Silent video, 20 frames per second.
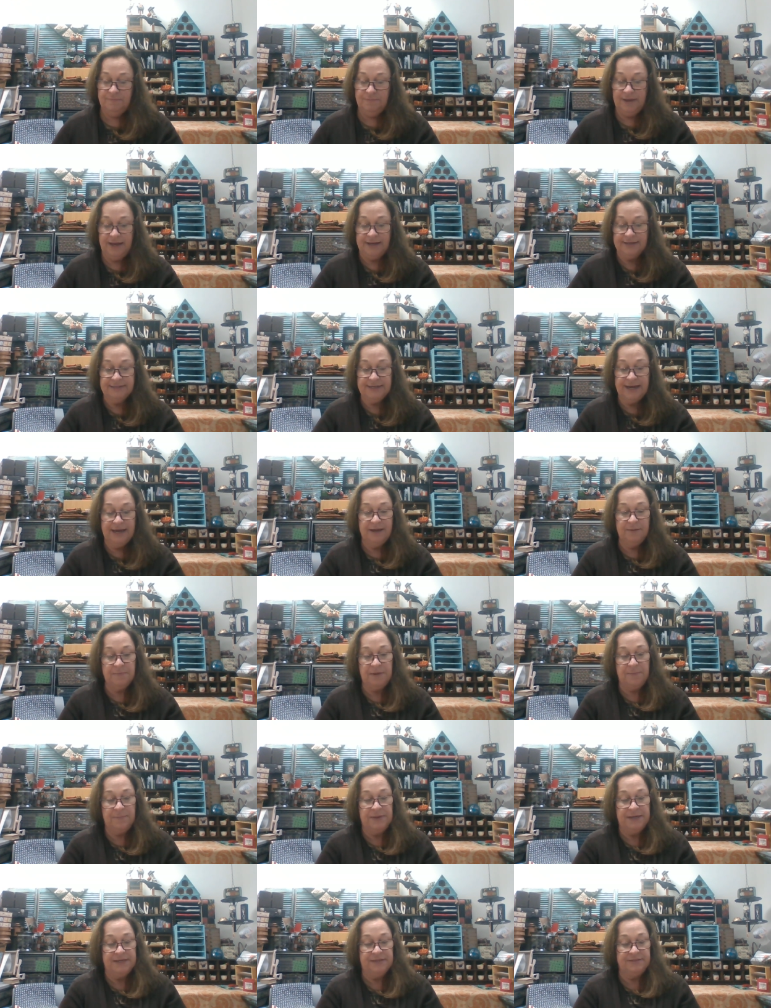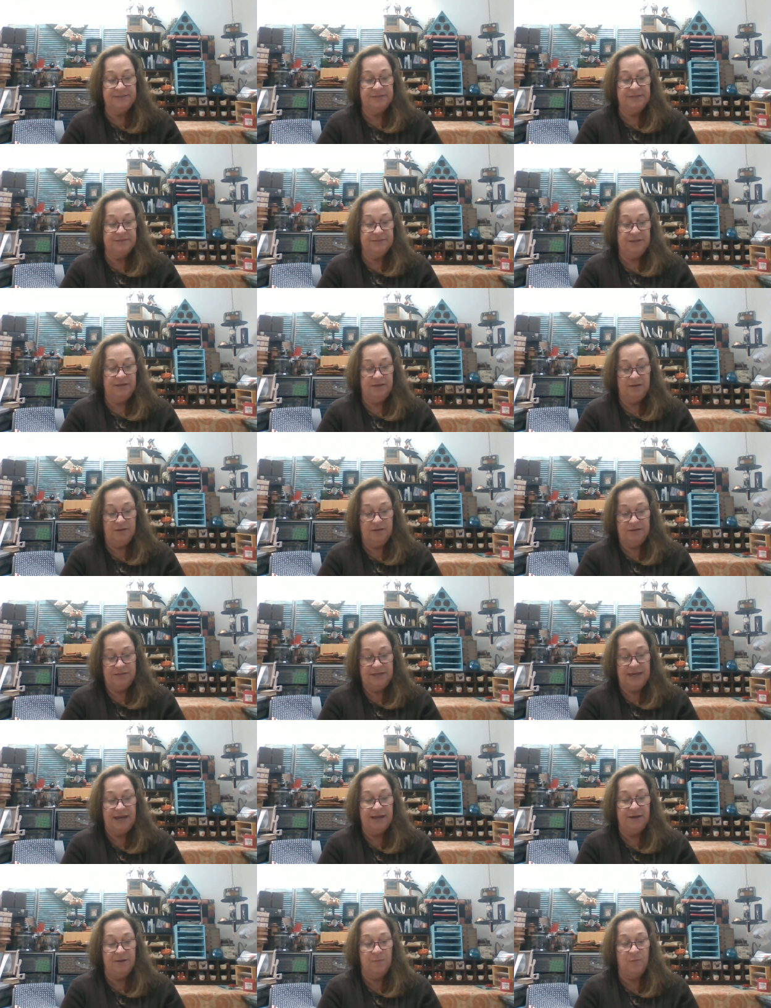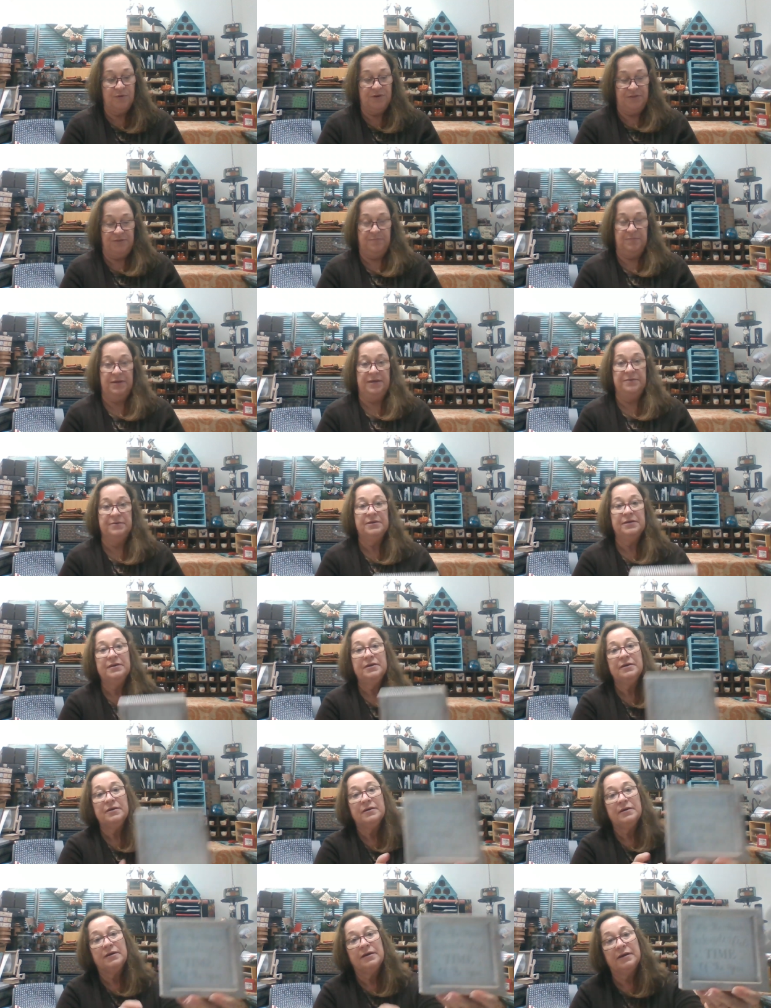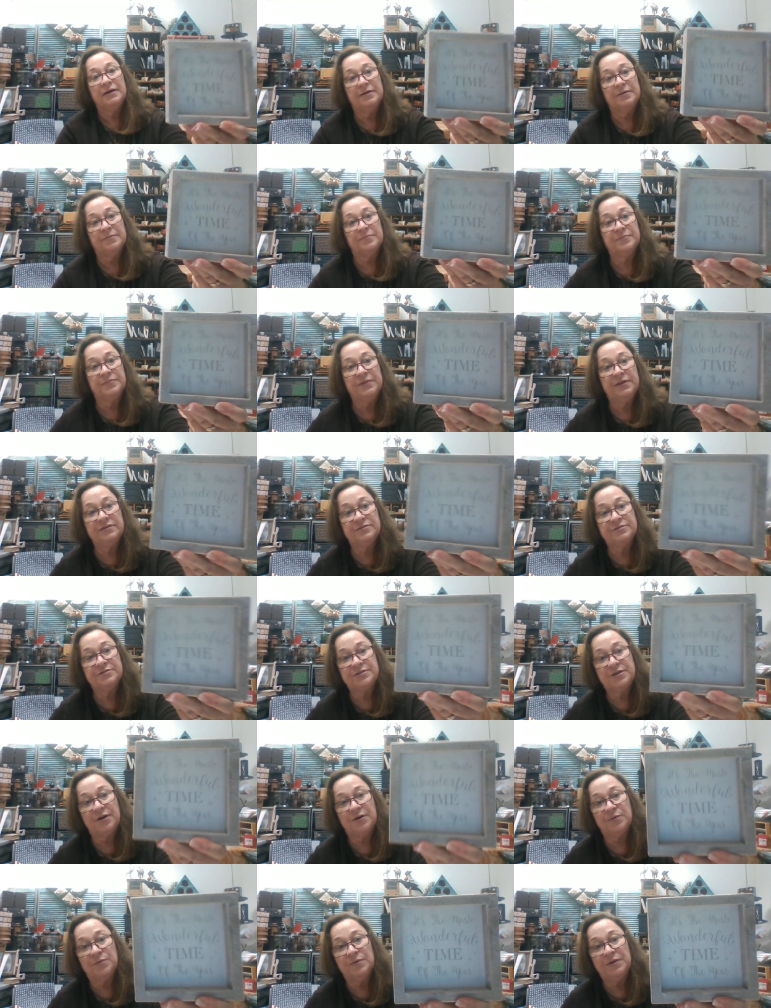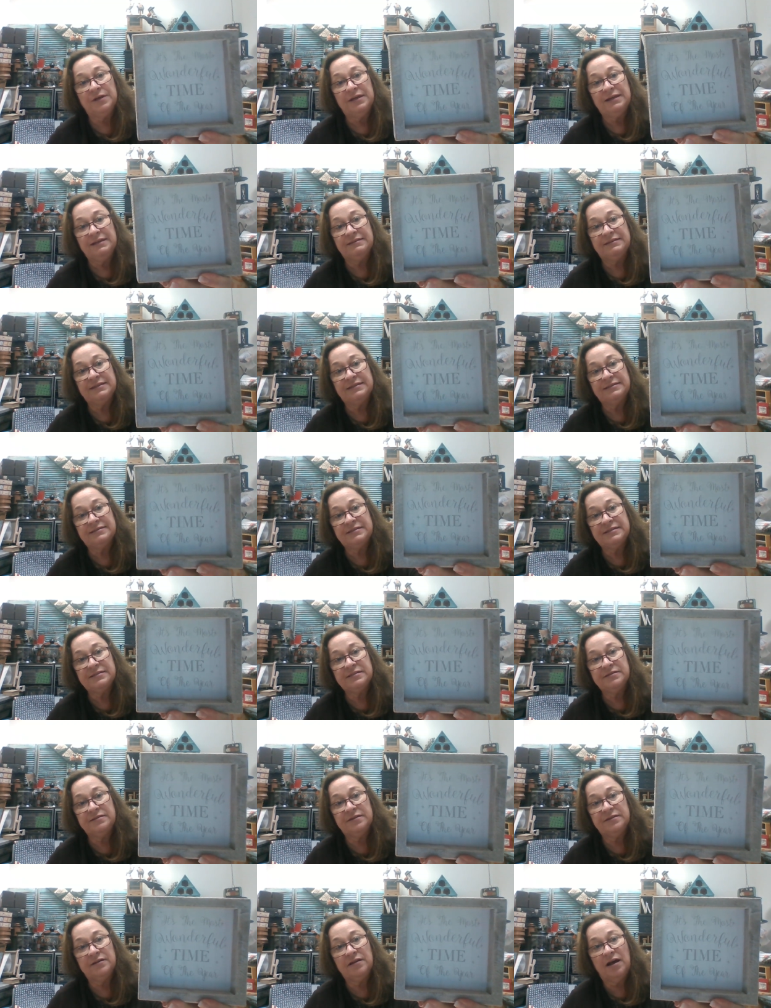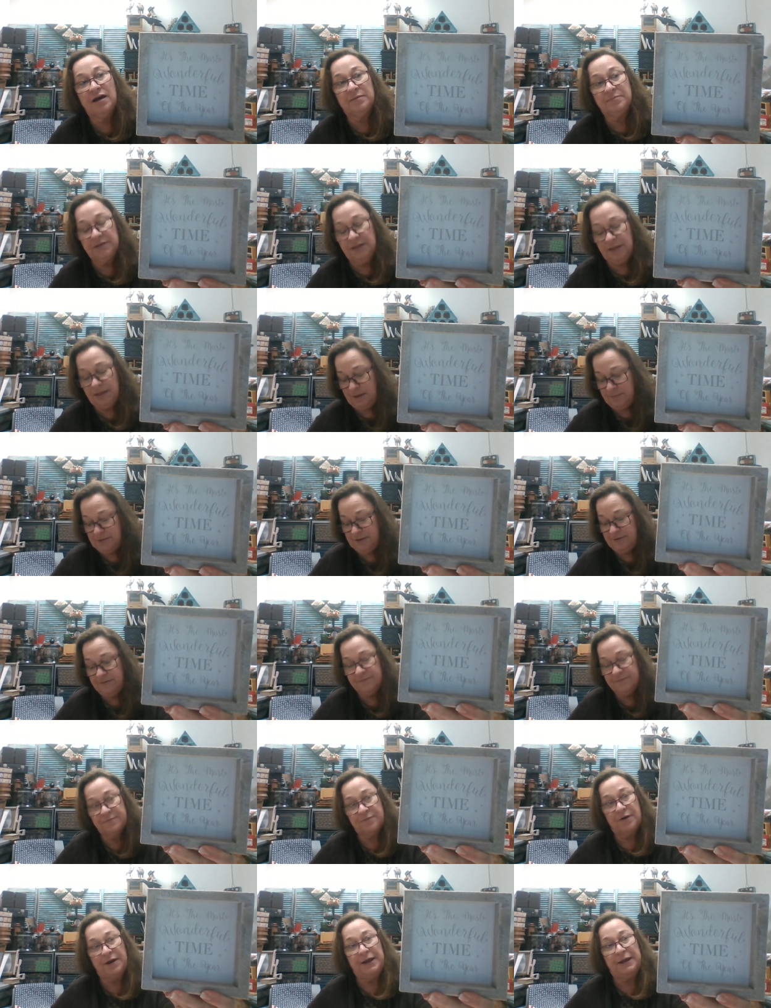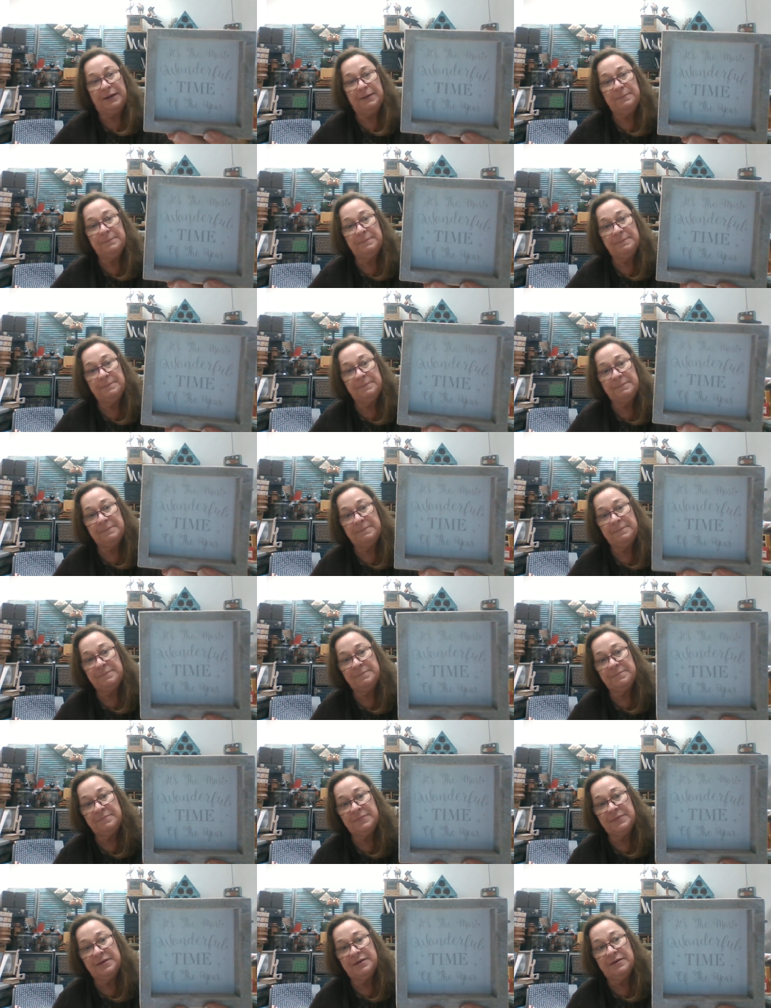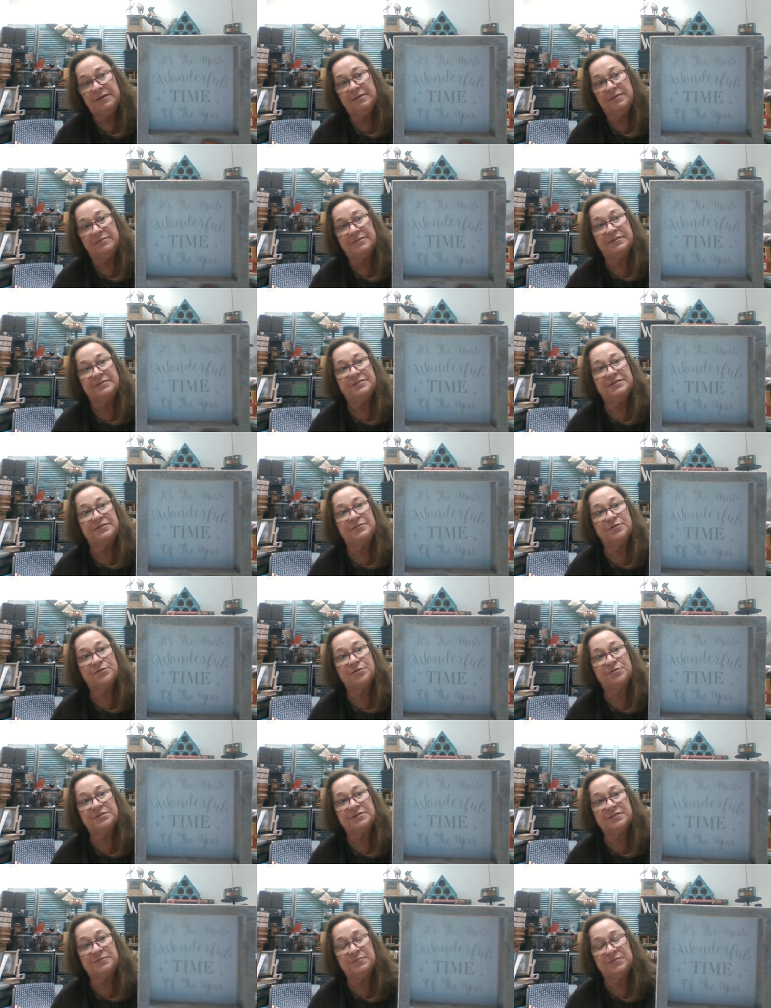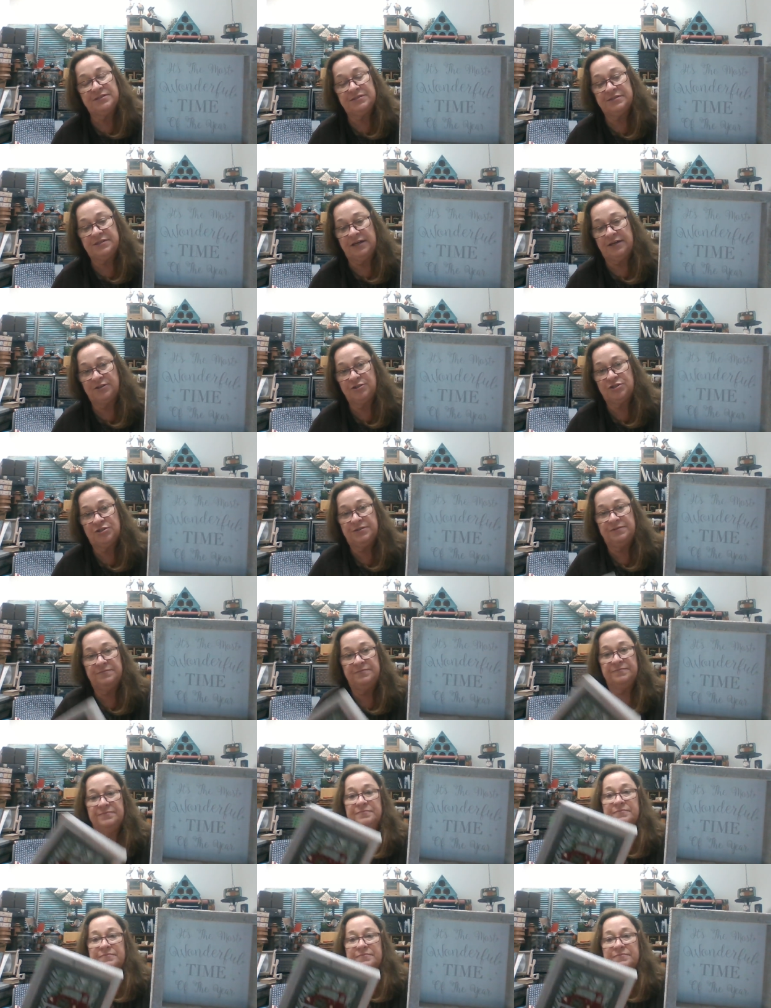I take my pieces and take them with me. Um, and so this is a little Hobby Lobby frame that's in the Christmas section.